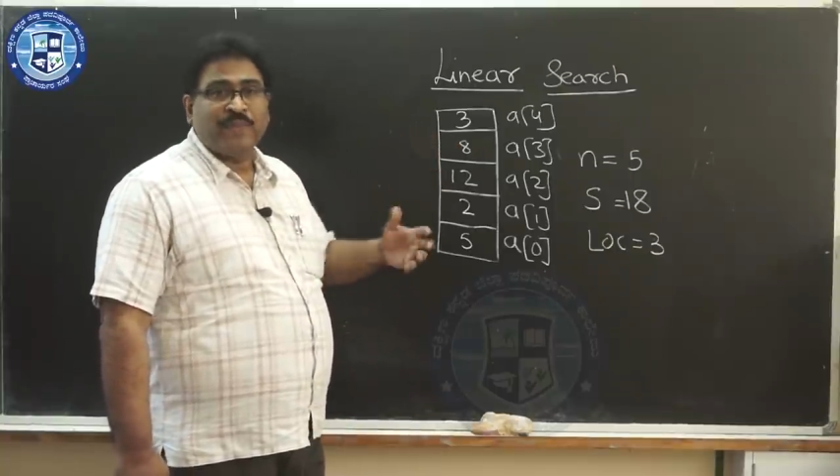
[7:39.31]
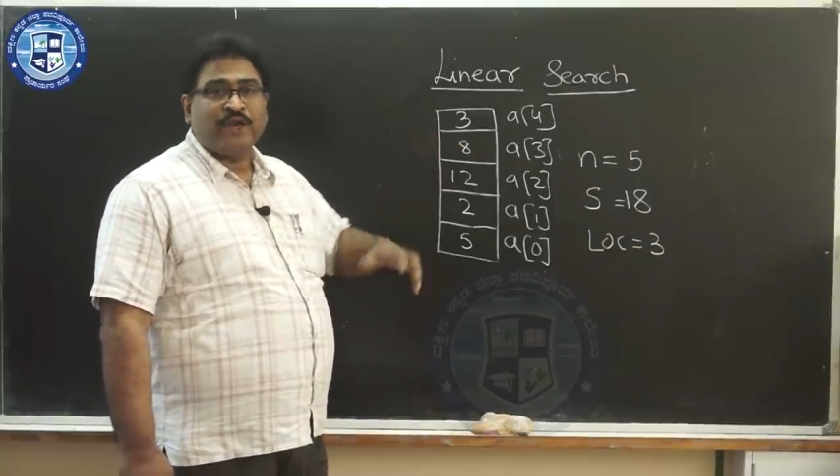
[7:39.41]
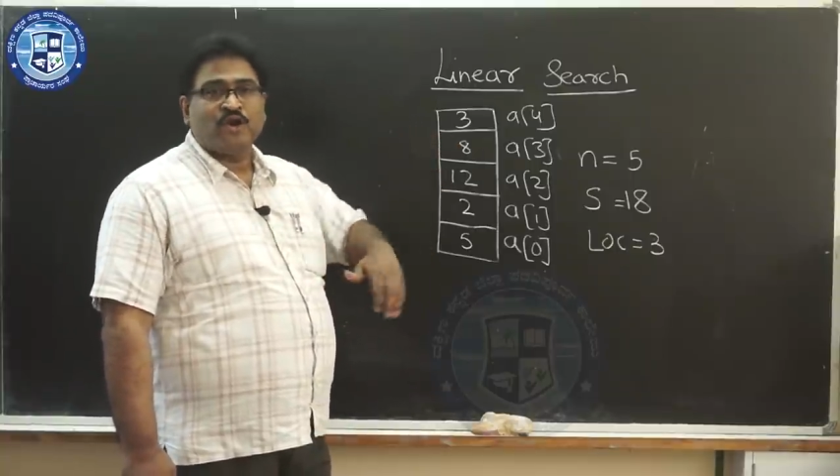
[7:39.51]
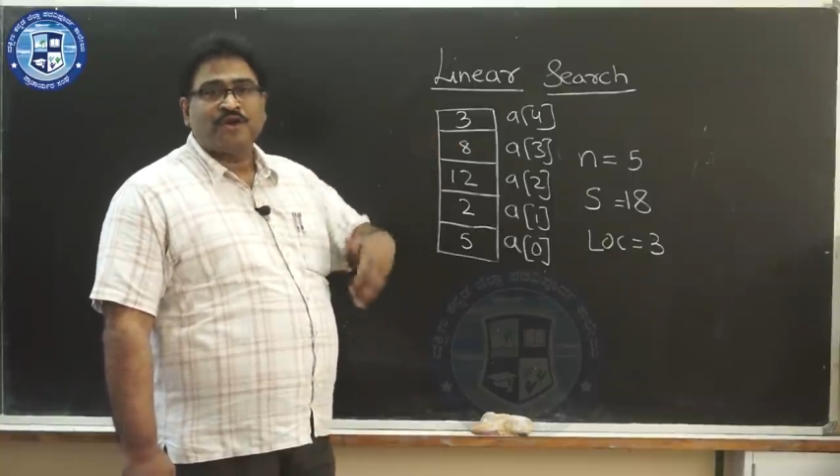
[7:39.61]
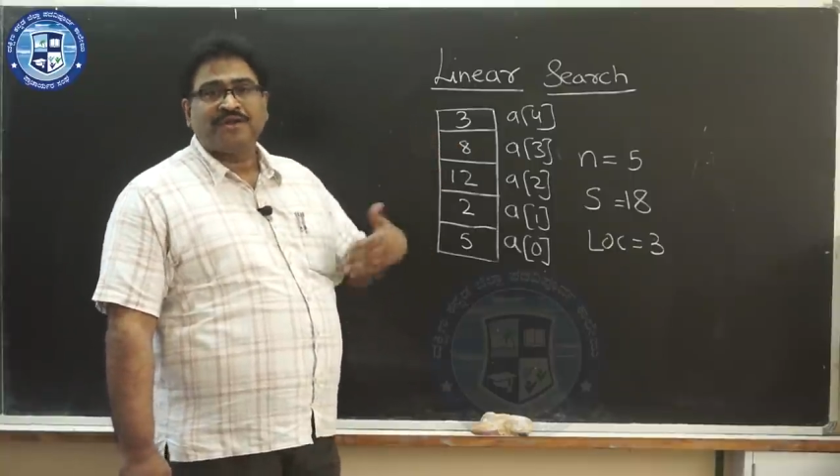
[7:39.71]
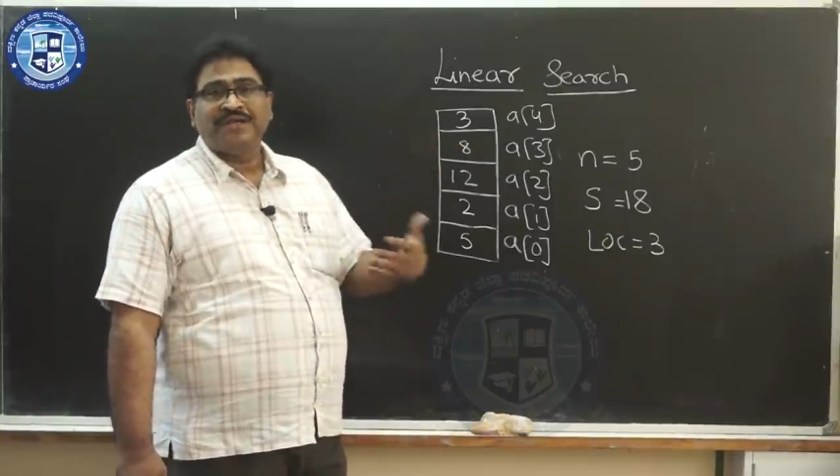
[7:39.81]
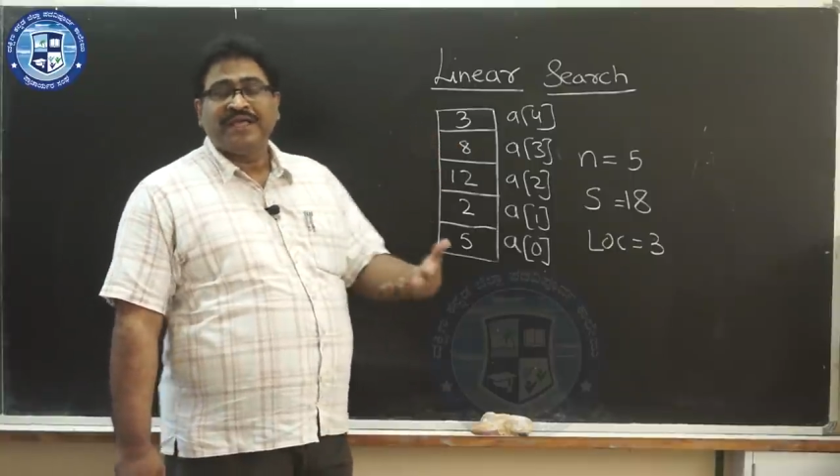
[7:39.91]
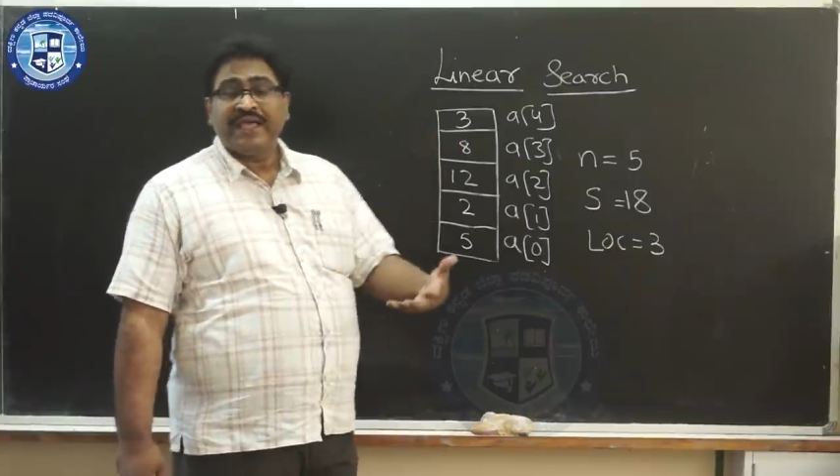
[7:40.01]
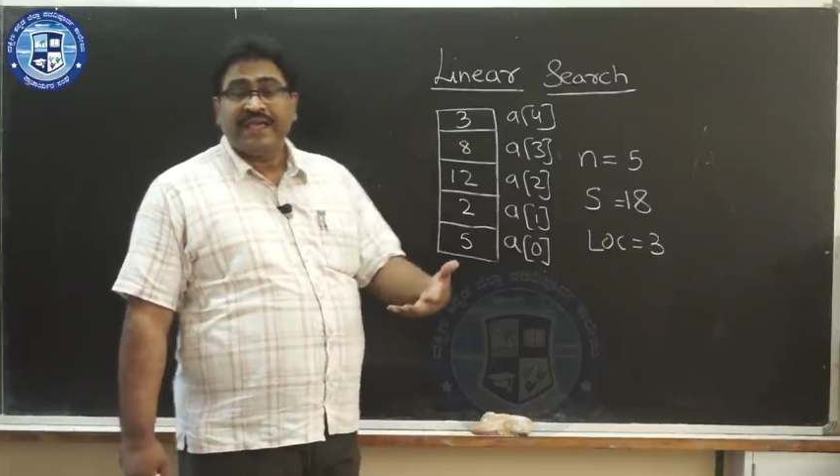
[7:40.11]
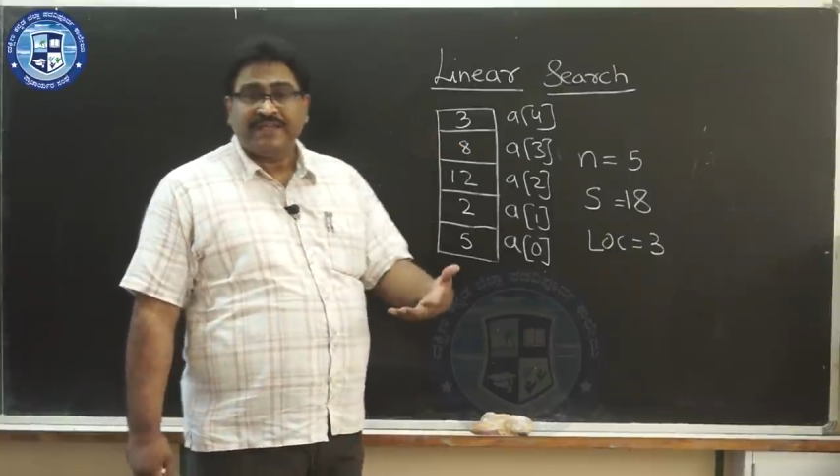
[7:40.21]
may not
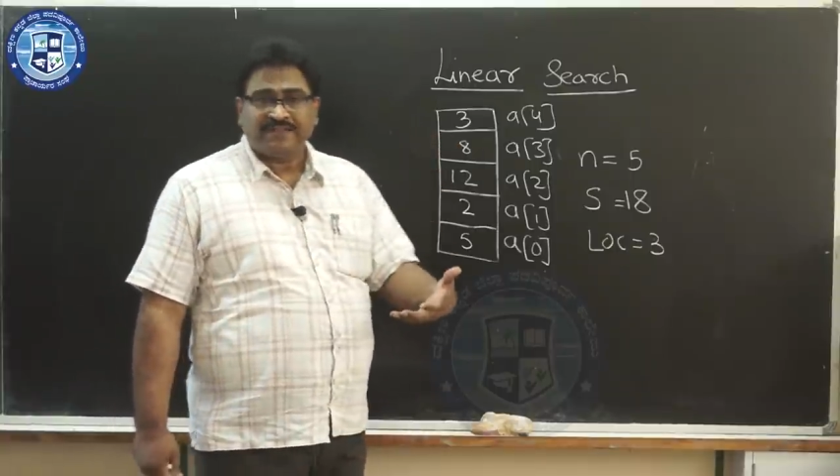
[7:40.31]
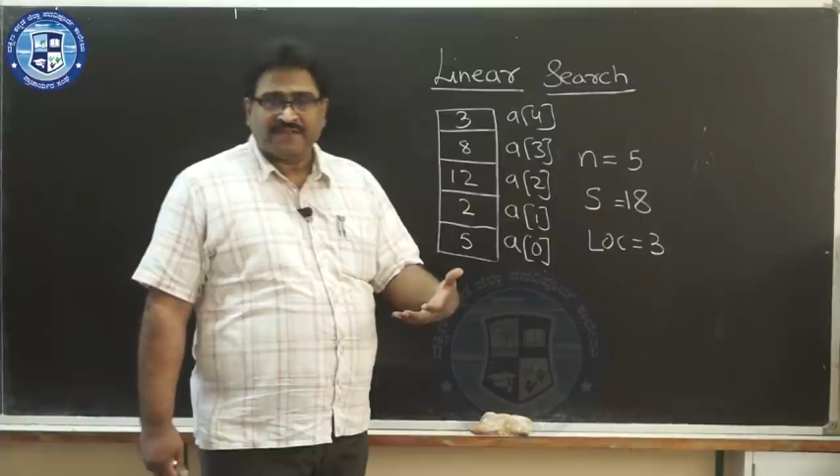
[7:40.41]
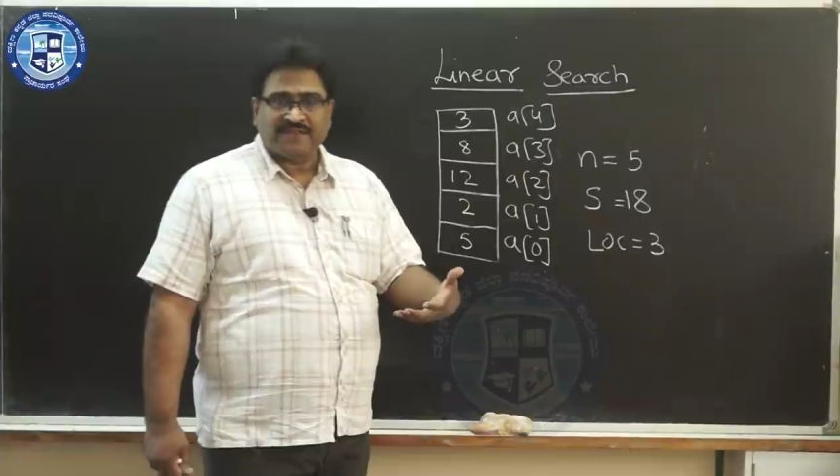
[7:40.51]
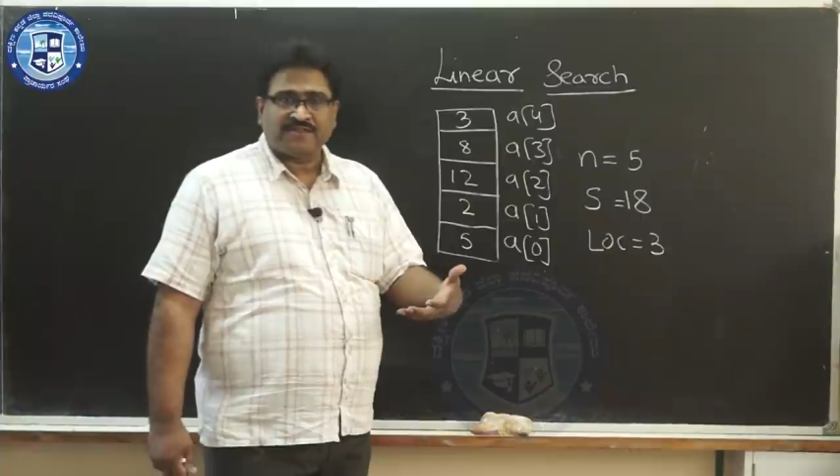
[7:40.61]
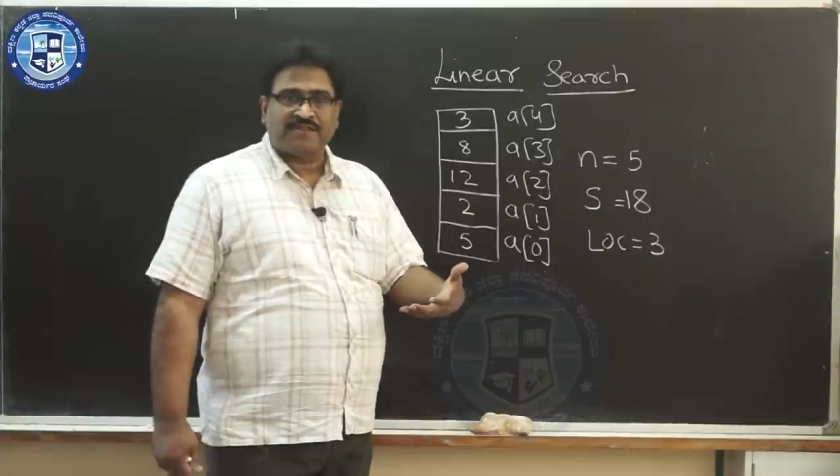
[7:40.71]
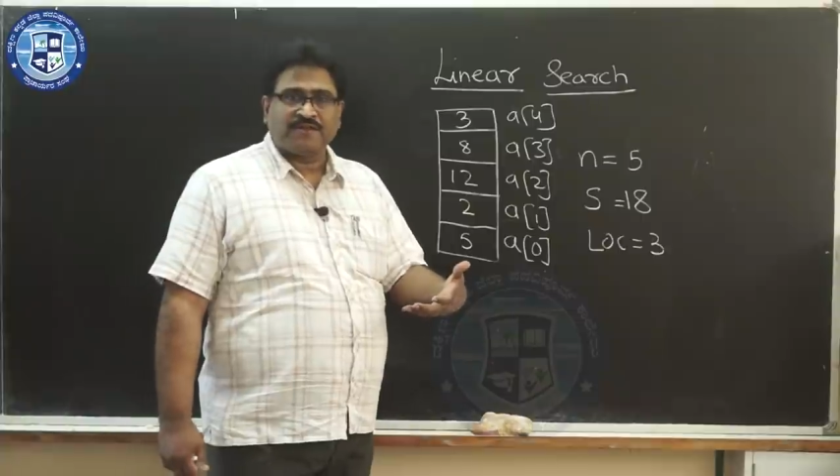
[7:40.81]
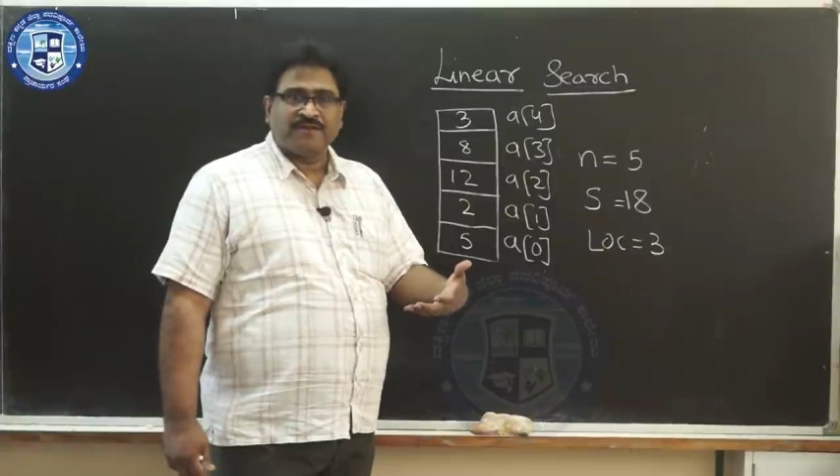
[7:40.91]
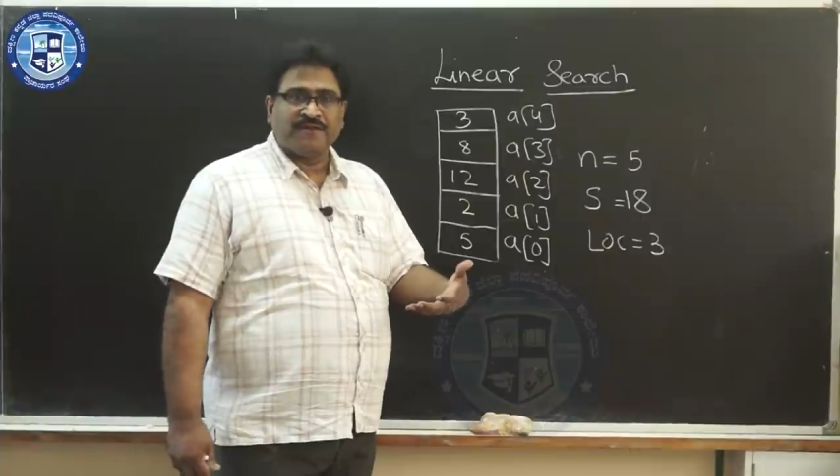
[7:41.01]
exist.